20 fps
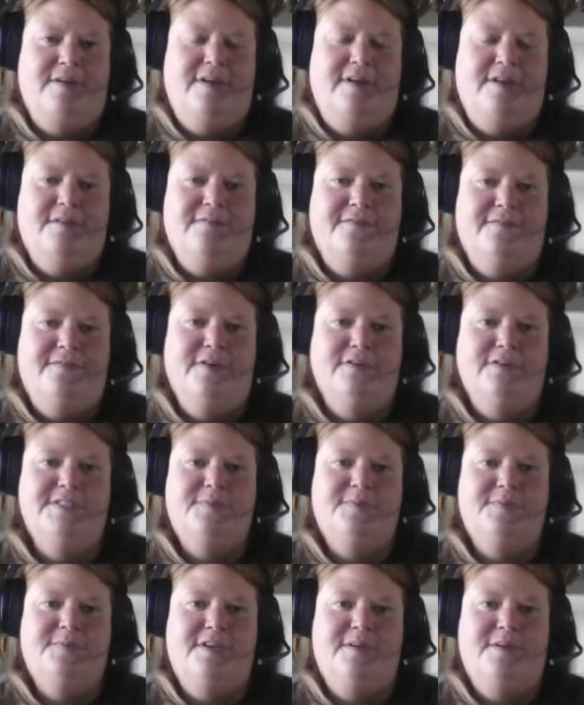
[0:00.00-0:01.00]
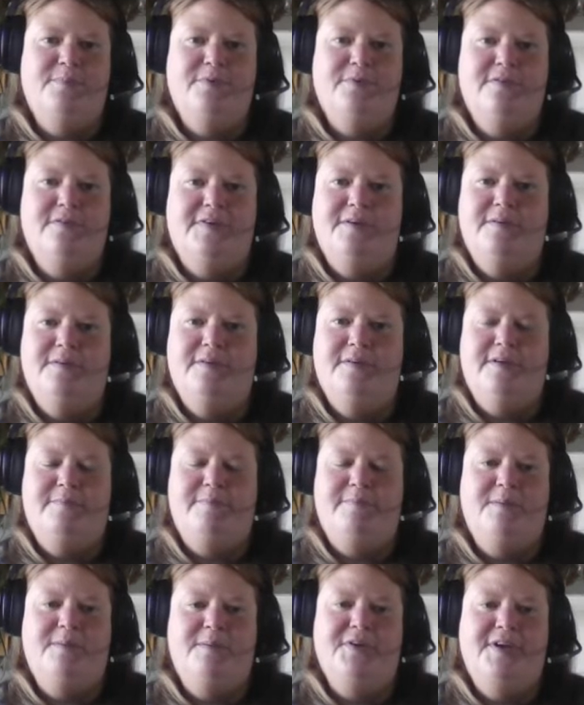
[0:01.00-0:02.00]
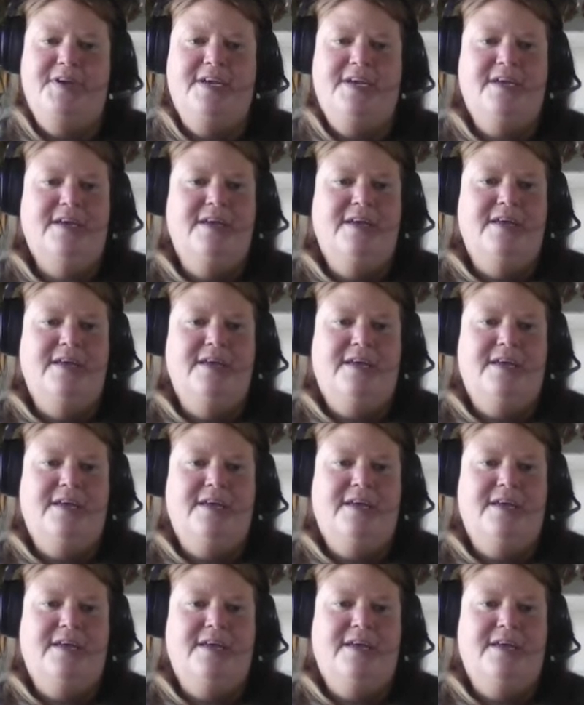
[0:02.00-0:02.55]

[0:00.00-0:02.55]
the first one, improving memory,